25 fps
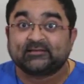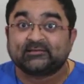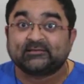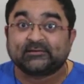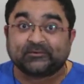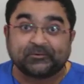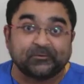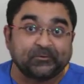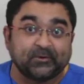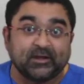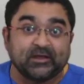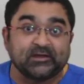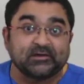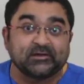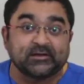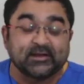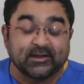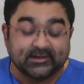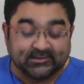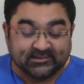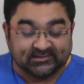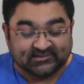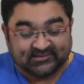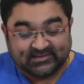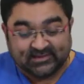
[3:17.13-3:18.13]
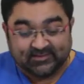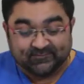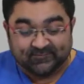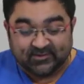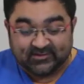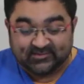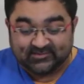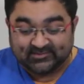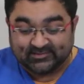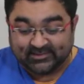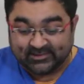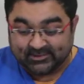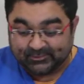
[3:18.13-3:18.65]
the rotation at the C1,
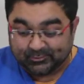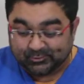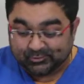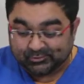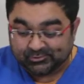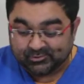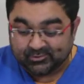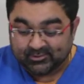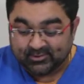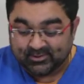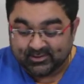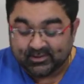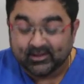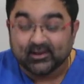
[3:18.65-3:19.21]
C2 joint